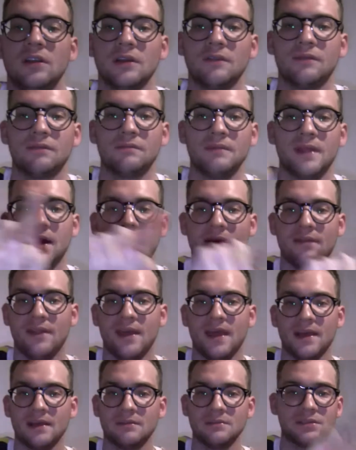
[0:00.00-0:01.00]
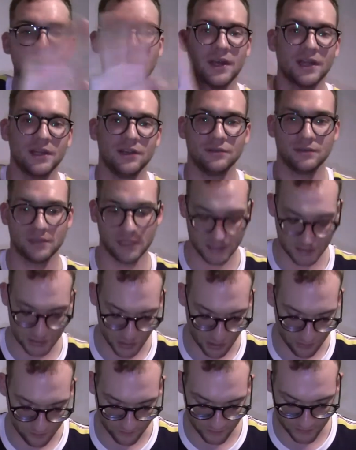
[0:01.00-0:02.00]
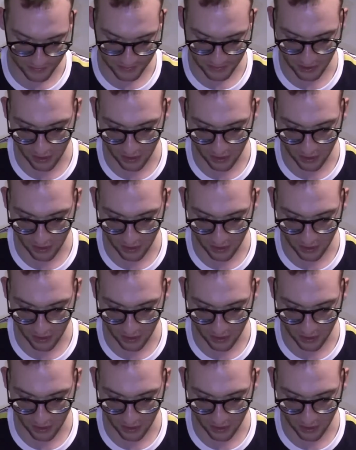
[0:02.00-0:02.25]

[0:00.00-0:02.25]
look from there and there. I'm still getting used to this, so if it's